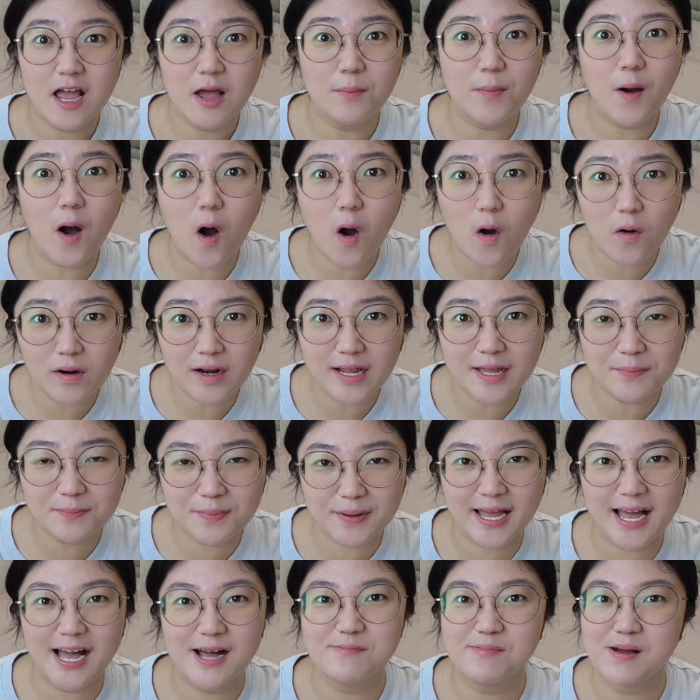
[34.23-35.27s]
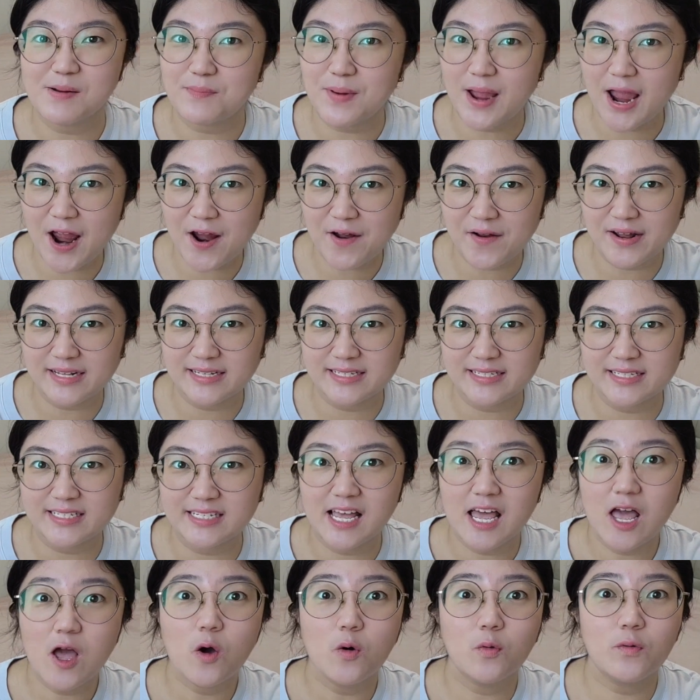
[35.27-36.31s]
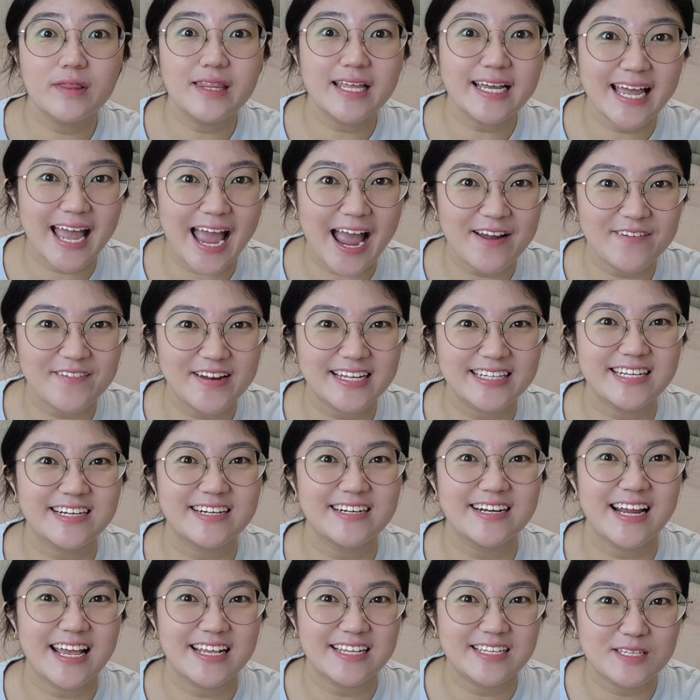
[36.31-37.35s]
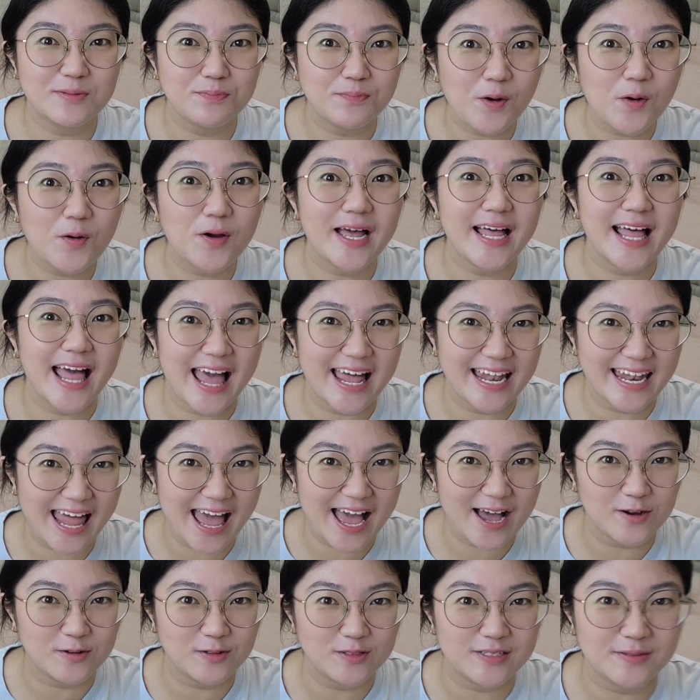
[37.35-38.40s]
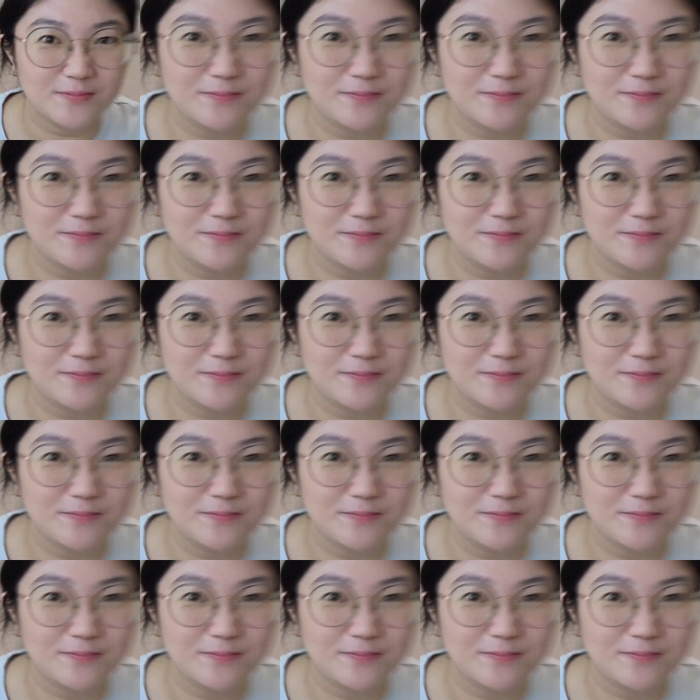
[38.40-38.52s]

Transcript: but only become apparent when the character is spoken aloud.